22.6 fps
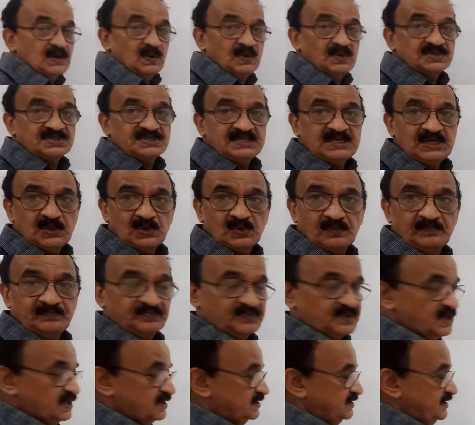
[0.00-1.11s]
equal to
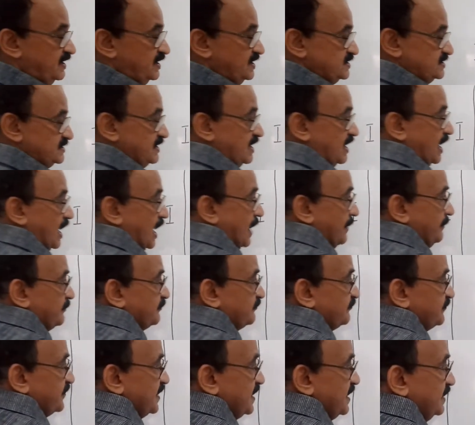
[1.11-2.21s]
0. That is the
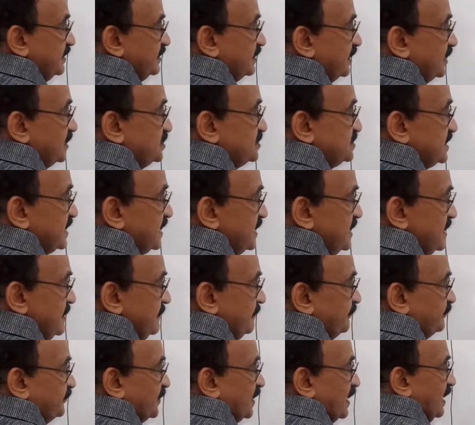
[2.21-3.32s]
upfield
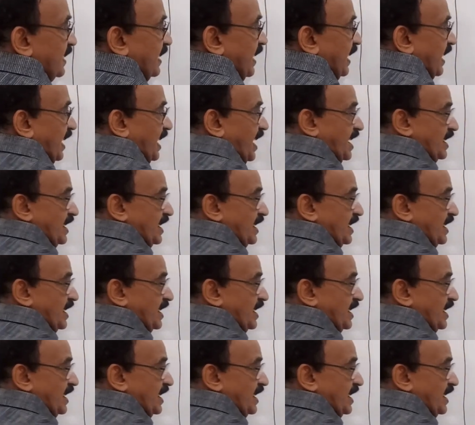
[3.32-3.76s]
region,